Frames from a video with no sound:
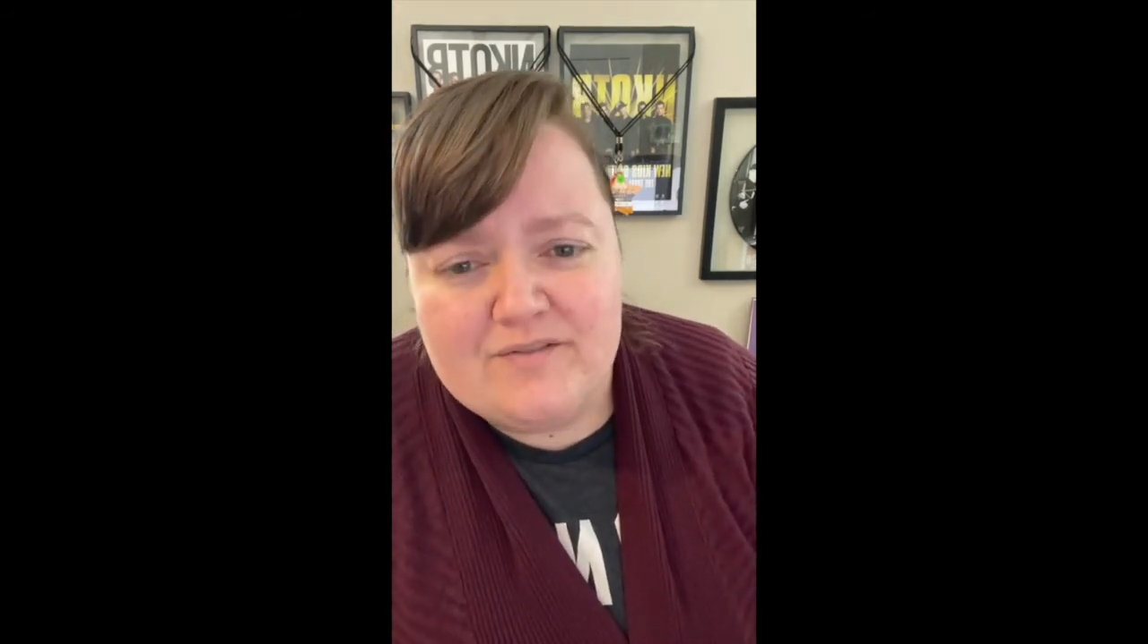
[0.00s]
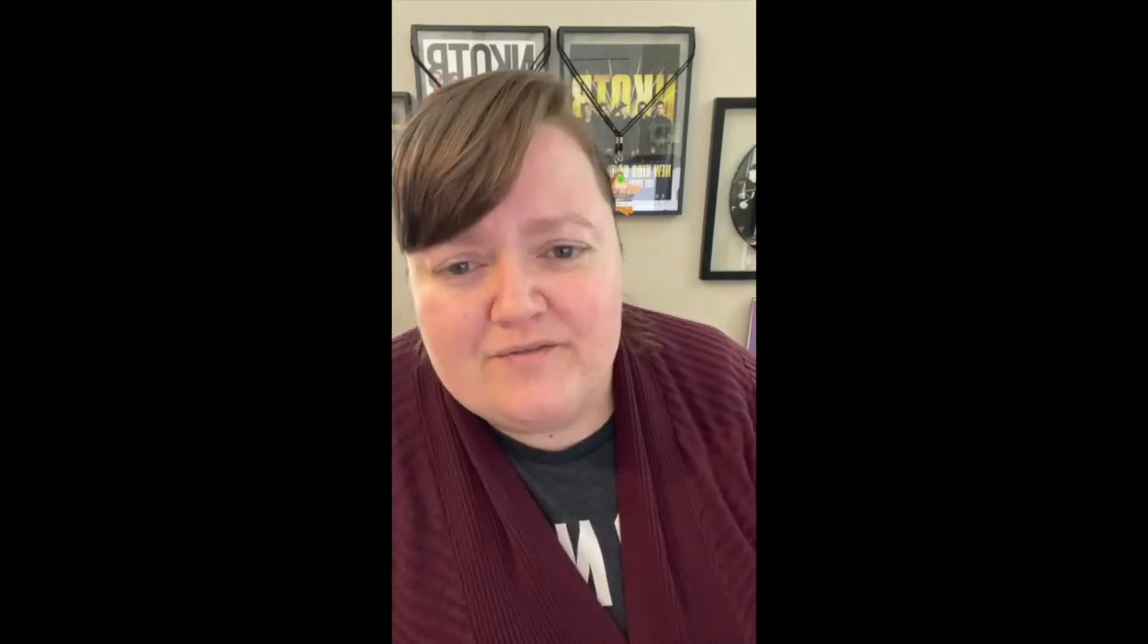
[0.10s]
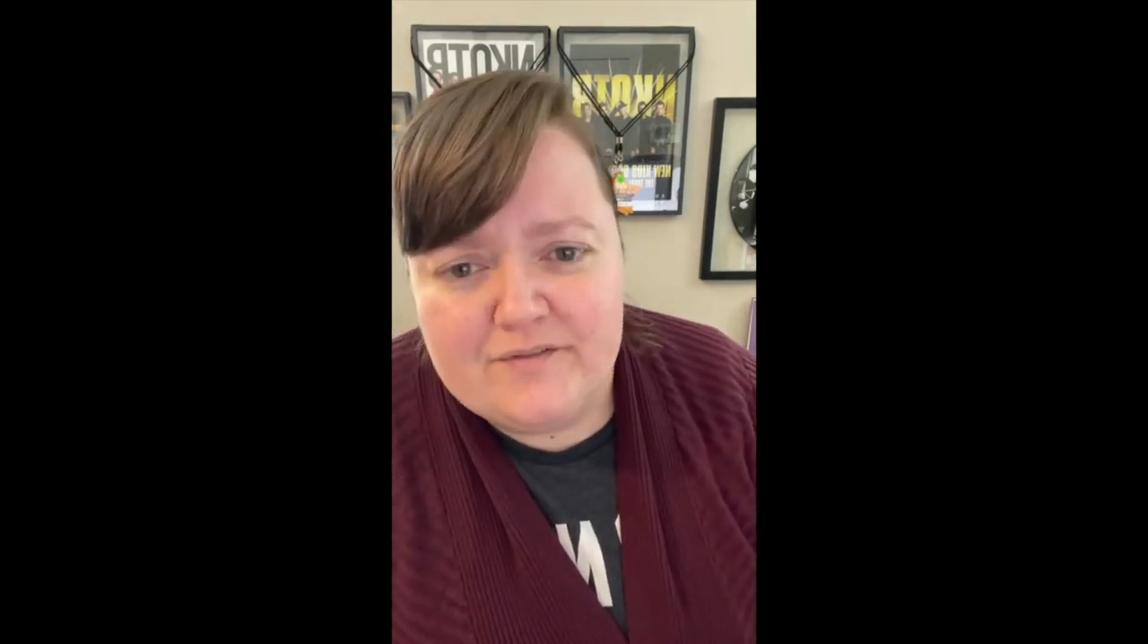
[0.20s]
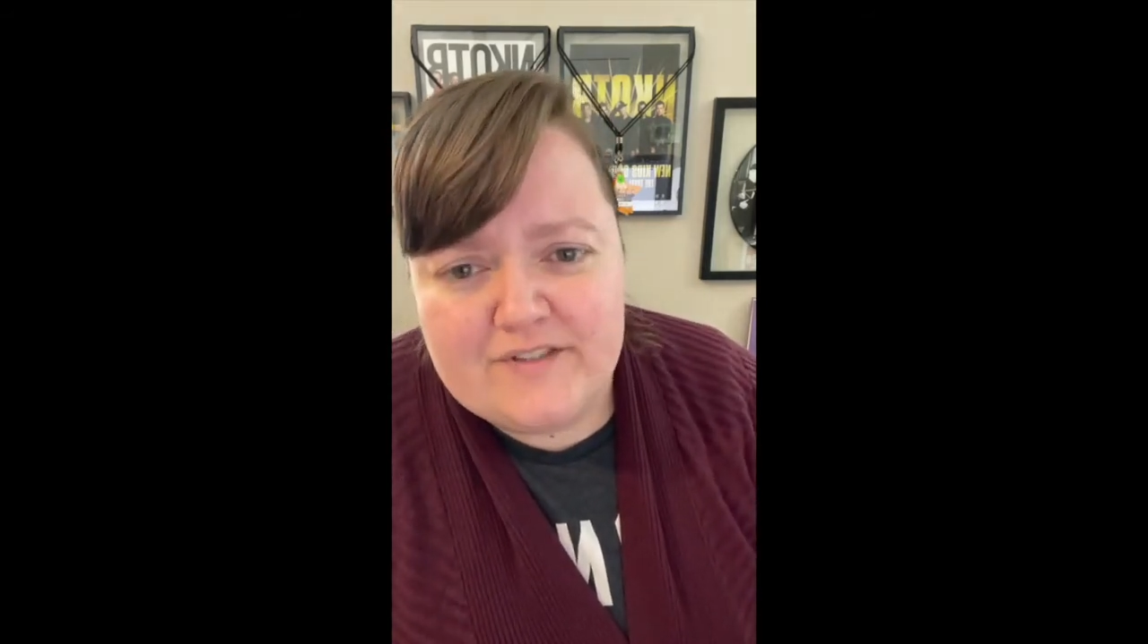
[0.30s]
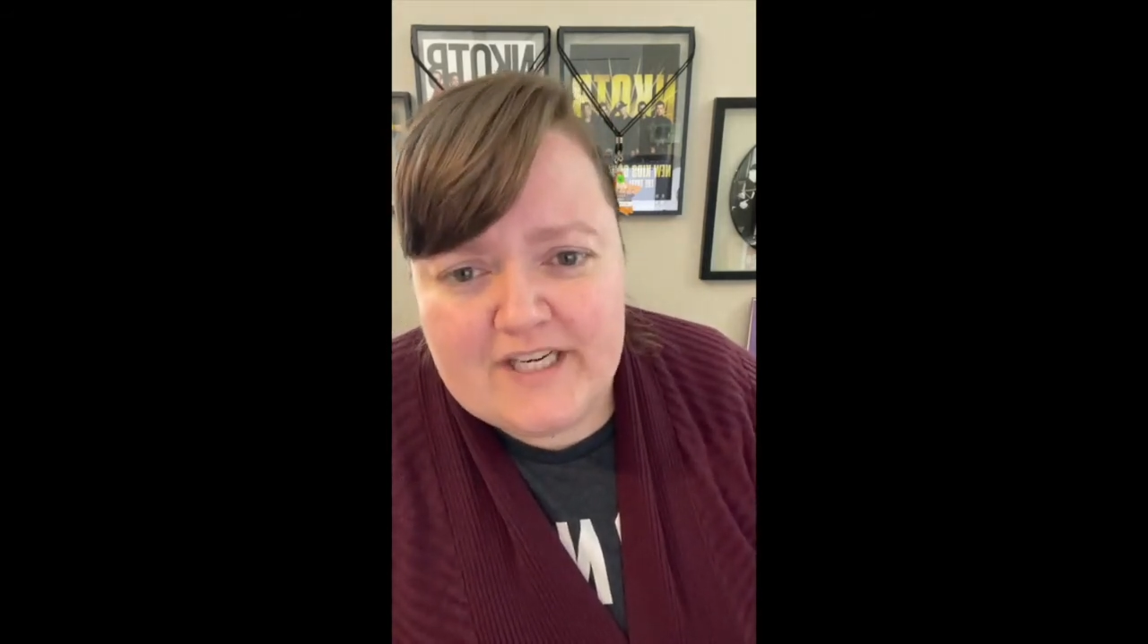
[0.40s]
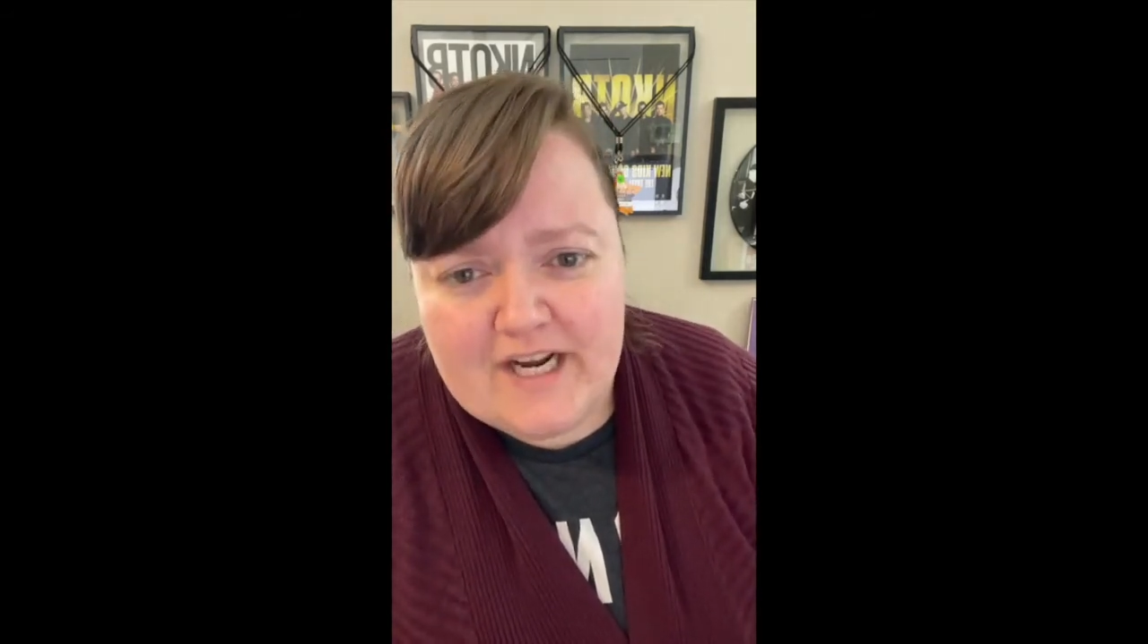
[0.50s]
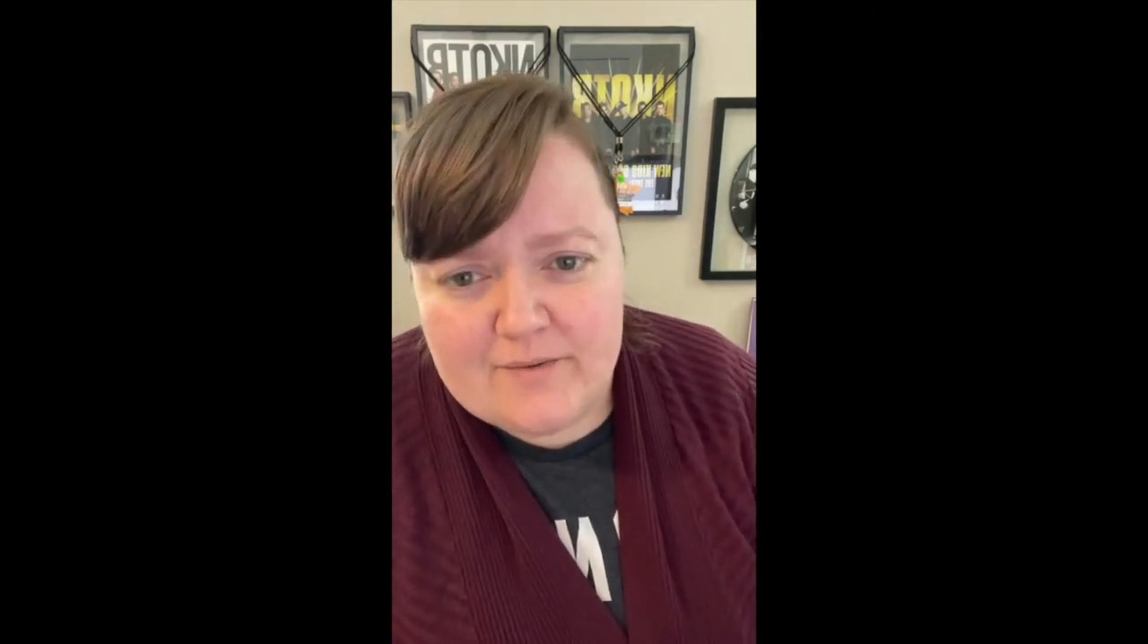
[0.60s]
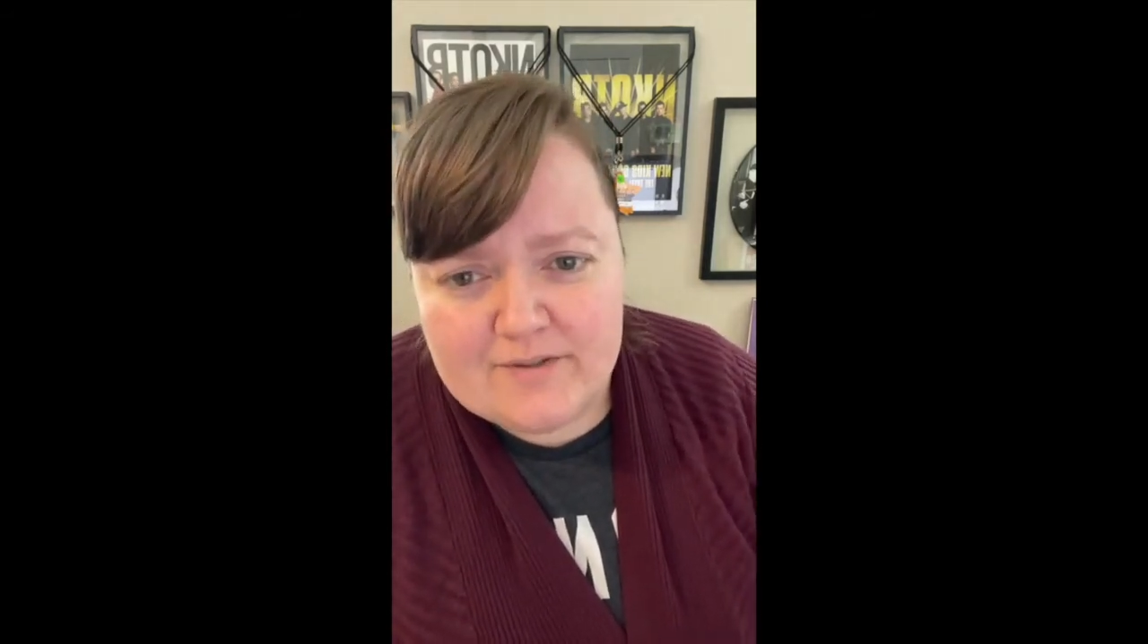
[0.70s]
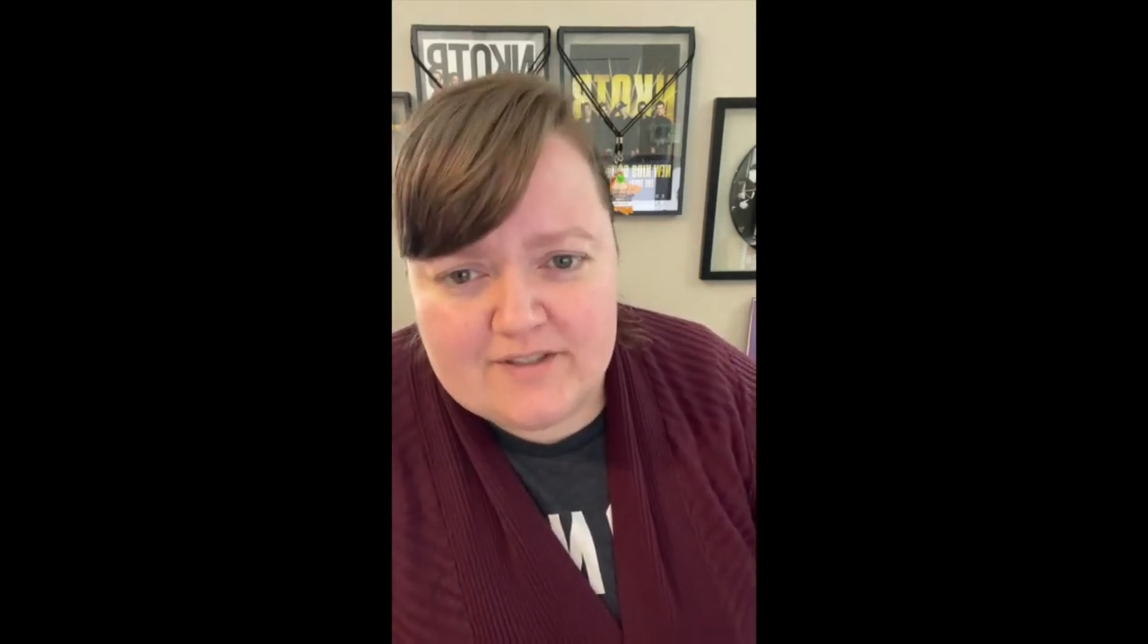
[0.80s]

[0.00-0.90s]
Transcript: than 15 hours